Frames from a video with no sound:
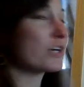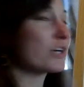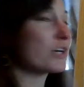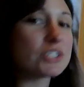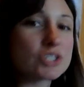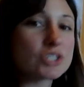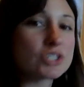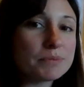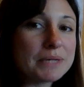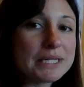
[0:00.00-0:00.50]

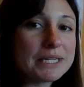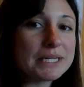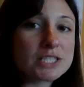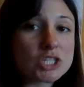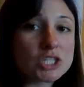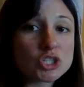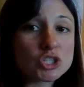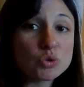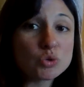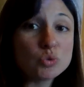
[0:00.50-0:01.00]
instrument is
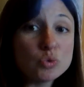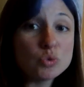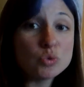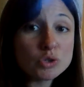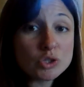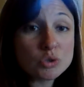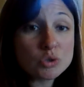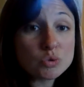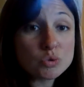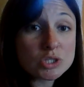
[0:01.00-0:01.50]
a tool
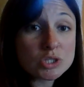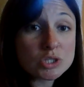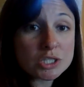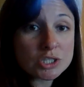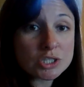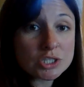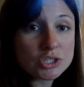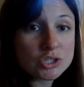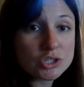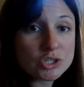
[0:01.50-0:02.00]
used
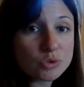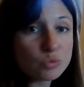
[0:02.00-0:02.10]
to do